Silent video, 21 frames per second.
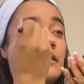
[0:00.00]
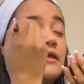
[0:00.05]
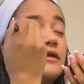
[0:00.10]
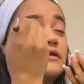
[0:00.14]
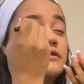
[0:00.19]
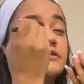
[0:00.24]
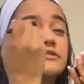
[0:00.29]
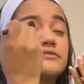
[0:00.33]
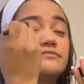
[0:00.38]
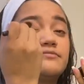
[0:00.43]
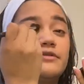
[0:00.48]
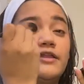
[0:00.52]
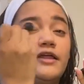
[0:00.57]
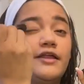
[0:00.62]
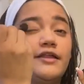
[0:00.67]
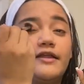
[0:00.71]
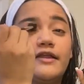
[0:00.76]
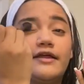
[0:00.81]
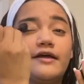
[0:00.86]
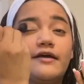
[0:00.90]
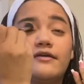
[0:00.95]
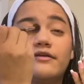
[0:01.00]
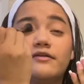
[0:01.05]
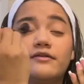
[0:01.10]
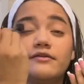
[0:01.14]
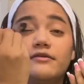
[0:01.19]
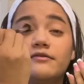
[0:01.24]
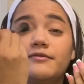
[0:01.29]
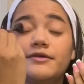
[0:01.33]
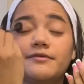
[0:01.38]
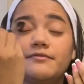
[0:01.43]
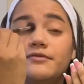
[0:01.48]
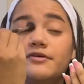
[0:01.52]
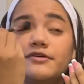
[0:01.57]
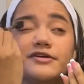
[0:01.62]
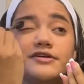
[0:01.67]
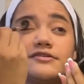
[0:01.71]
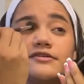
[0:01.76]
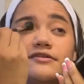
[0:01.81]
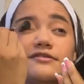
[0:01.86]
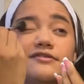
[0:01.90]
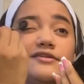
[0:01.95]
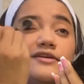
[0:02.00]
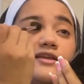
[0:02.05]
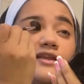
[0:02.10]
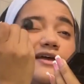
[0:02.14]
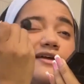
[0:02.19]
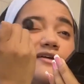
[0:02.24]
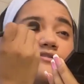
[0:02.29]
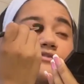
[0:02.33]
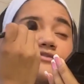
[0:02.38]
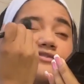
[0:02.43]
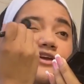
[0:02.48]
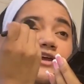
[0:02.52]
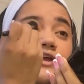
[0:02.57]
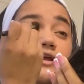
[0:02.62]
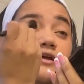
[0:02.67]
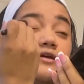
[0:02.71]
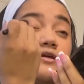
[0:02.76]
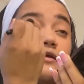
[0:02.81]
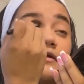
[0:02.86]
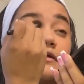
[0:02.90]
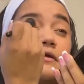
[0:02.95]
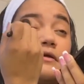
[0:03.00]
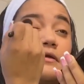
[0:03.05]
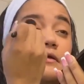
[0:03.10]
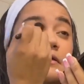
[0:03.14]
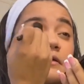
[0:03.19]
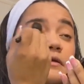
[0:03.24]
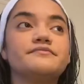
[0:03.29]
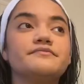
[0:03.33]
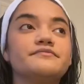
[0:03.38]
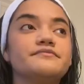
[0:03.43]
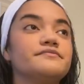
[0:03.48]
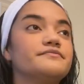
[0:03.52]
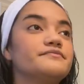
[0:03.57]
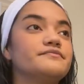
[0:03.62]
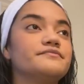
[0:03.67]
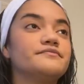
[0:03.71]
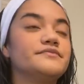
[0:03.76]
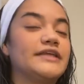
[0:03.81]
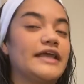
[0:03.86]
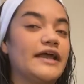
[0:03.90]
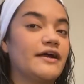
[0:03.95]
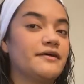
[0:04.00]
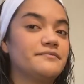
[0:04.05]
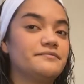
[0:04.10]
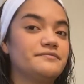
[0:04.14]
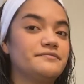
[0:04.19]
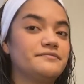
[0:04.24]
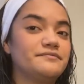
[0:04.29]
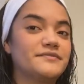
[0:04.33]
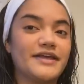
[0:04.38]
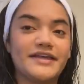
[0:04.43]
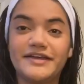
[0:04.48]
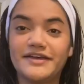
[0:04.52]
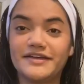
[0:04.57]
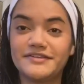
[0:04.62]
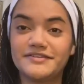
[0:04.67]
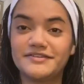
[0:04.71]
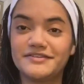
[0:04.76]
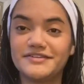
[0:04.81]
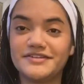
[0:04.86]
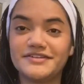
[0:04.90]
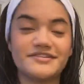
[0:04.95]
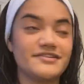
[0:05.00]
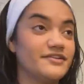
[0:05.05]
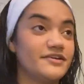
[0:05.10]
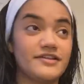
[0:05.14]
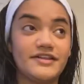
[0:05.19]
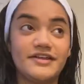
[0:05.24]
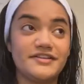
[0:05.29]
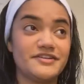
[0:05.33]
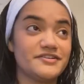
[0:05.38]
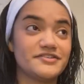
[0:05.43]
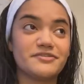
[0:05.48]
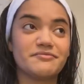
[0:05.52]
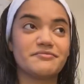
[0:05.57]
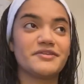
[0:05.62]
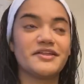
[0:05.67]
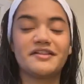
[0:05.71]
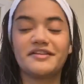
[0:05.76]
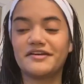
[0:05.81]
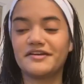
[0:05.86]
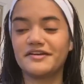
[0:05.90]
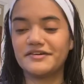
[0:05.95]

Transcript: Just blend it out a little bit more so I don't look like a freak. Yeah, I guess. Does it look like there's something there?